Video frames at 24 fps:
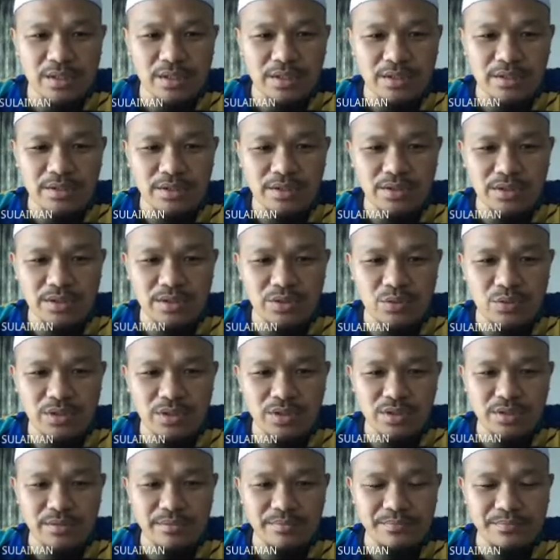this
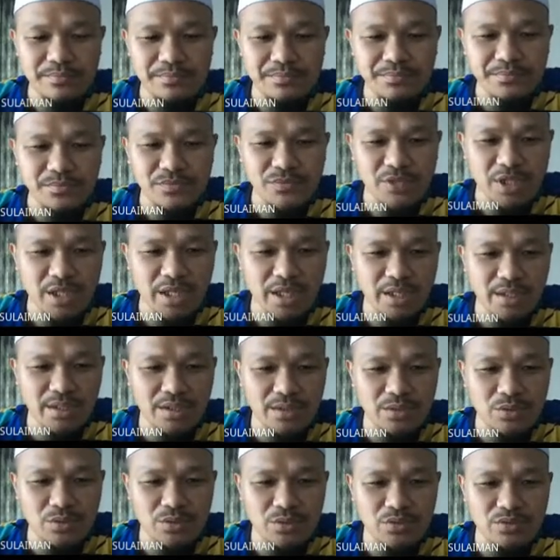equation. S
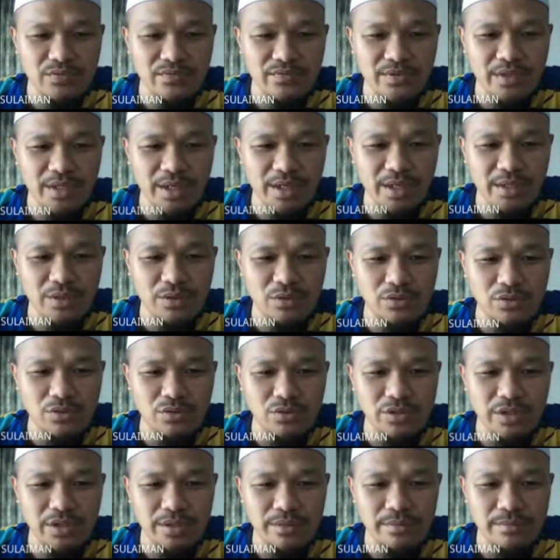equals to VI
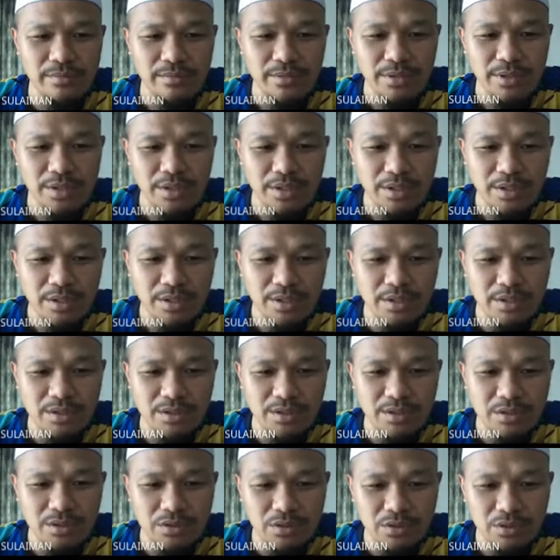conjugate. This
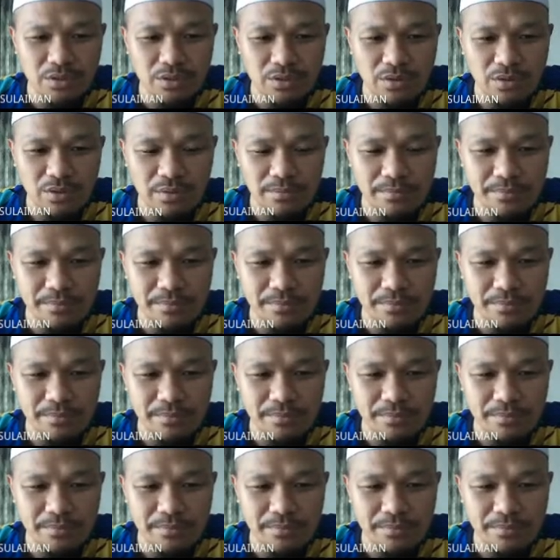is uh,